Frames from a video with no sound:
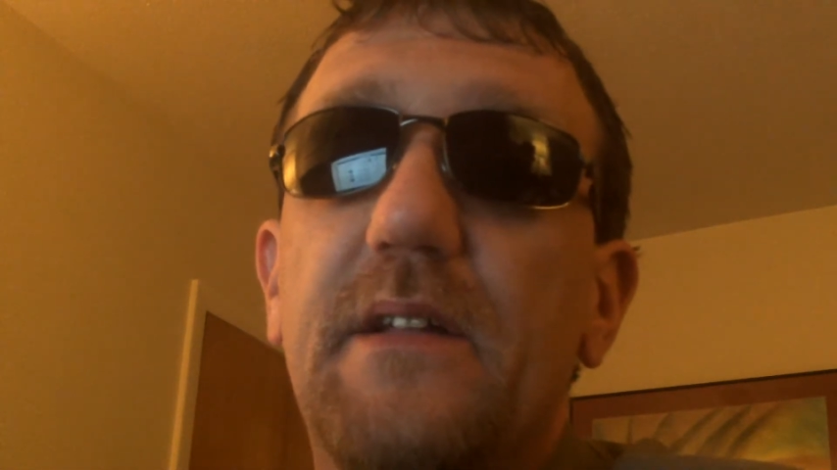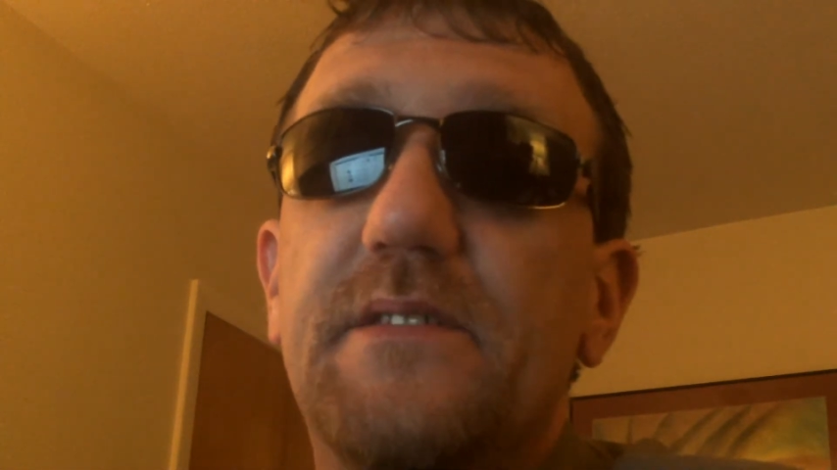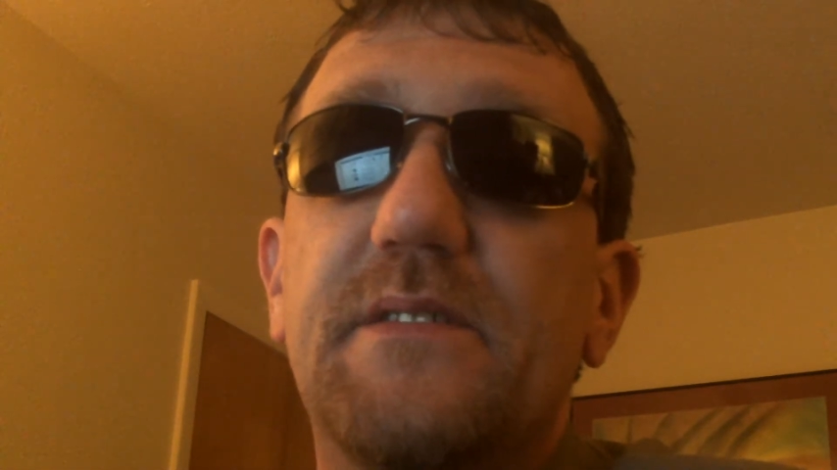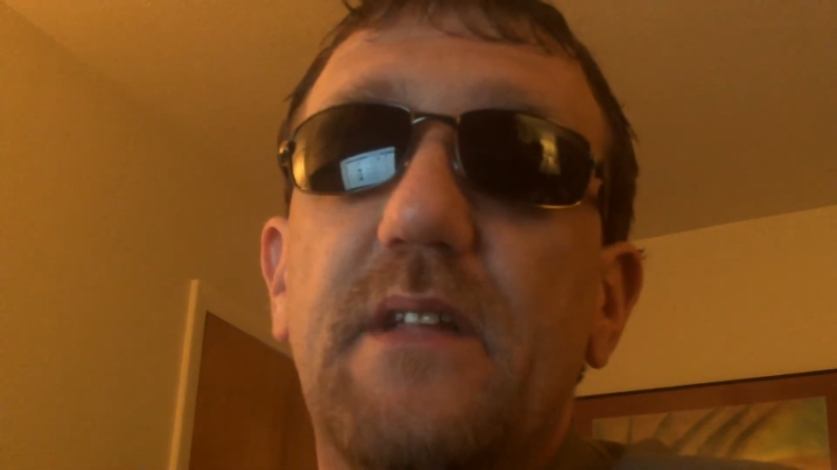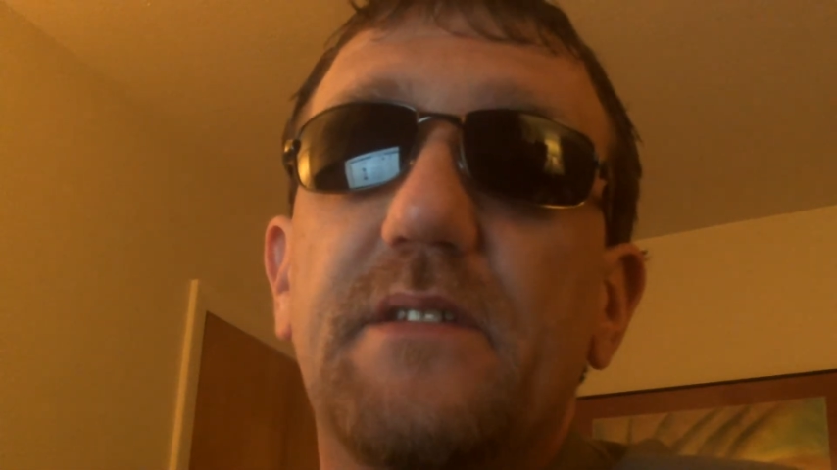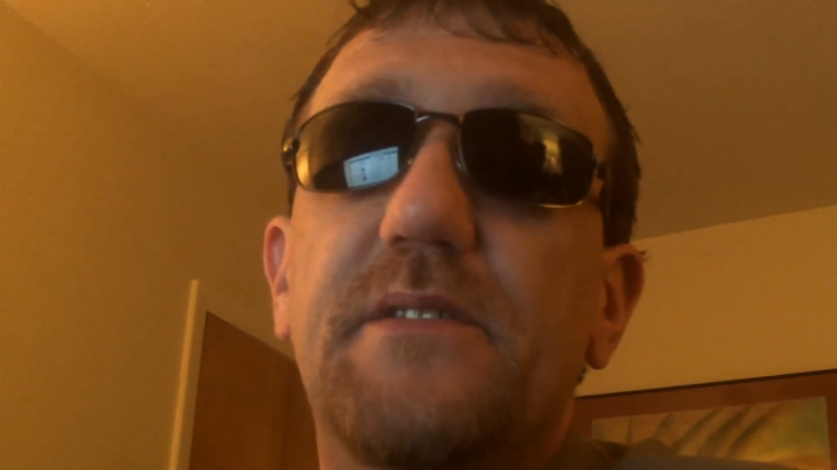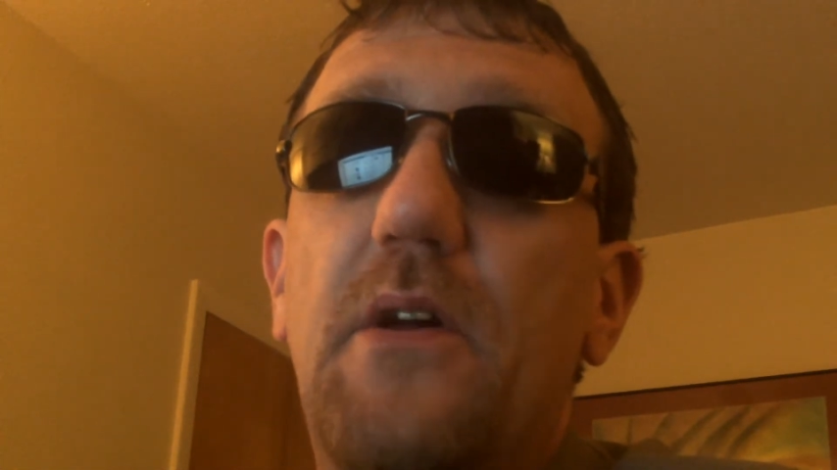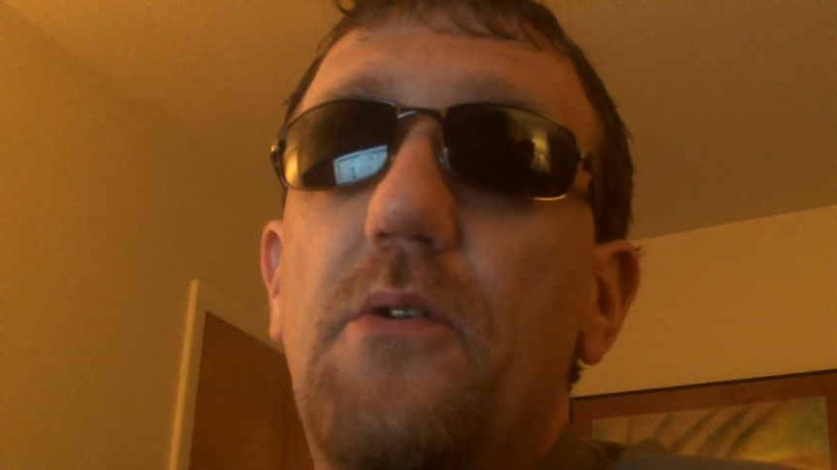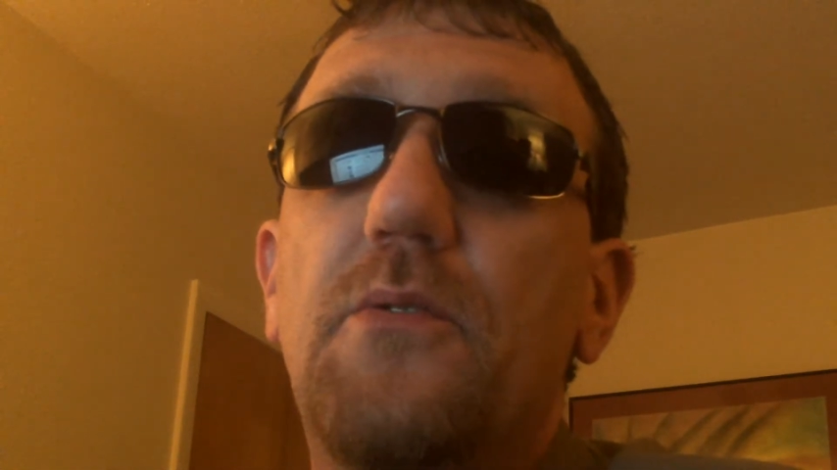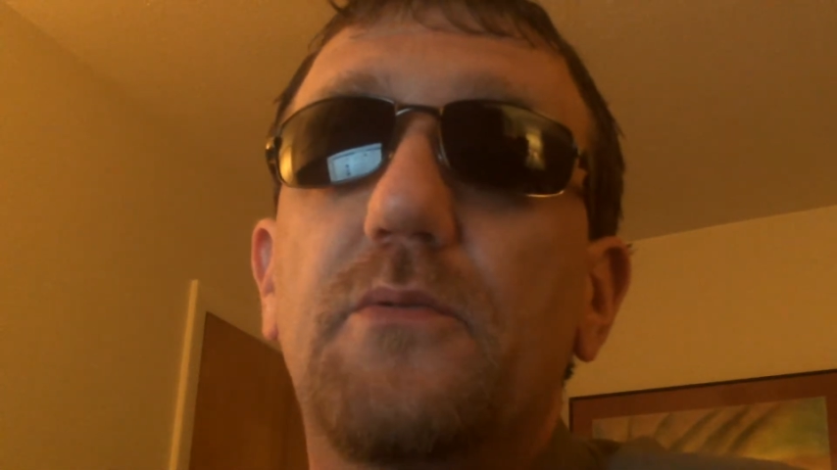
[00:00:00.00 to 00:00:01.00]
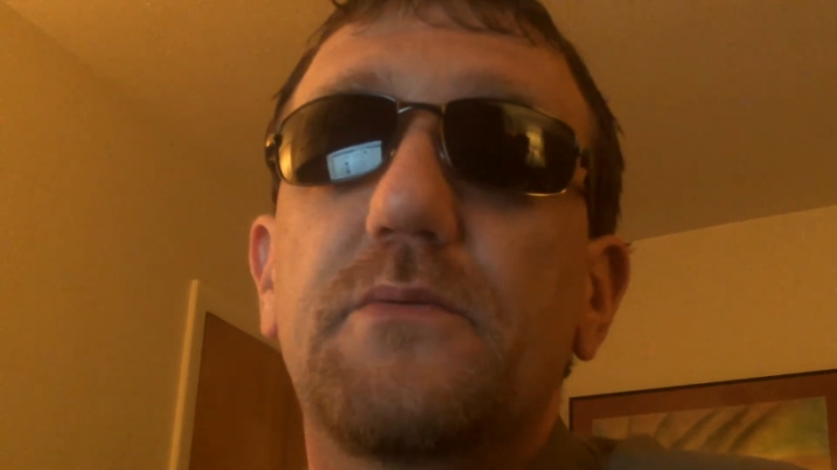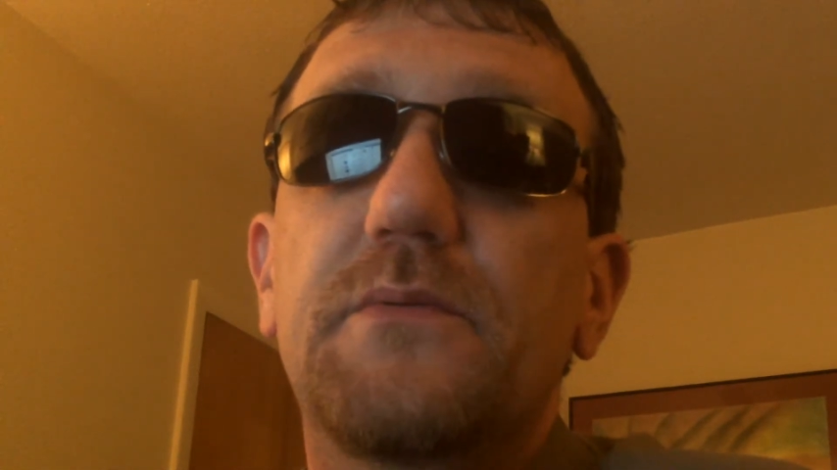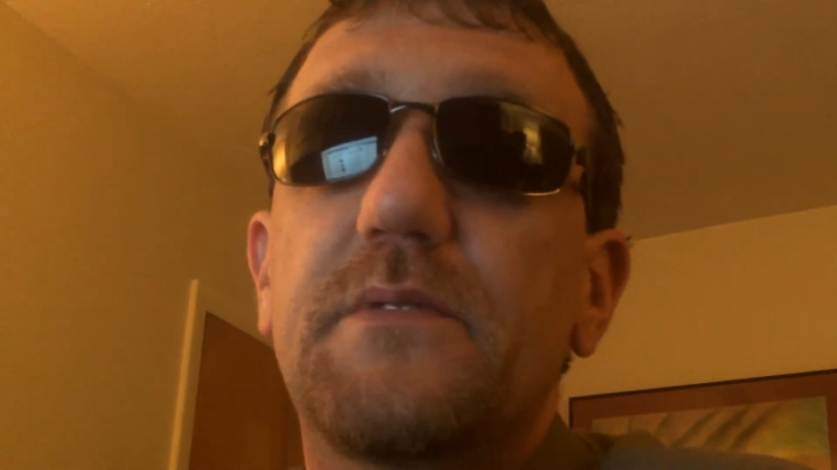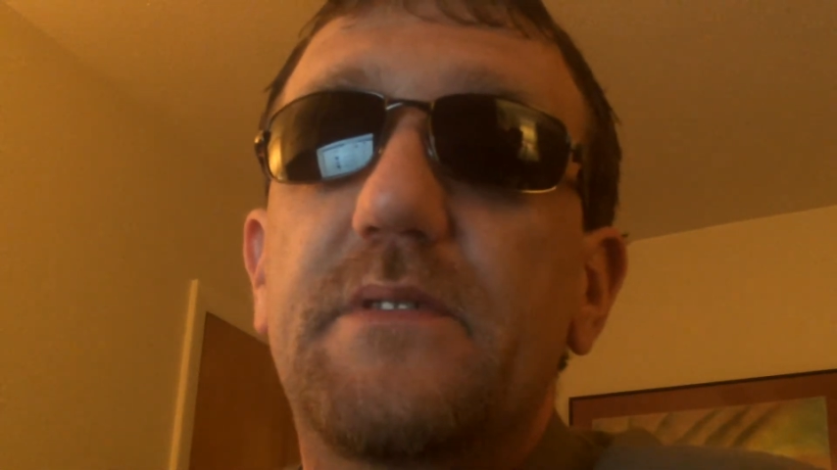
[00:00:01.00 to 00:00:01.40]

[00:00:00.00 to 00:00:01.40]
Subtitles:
It's no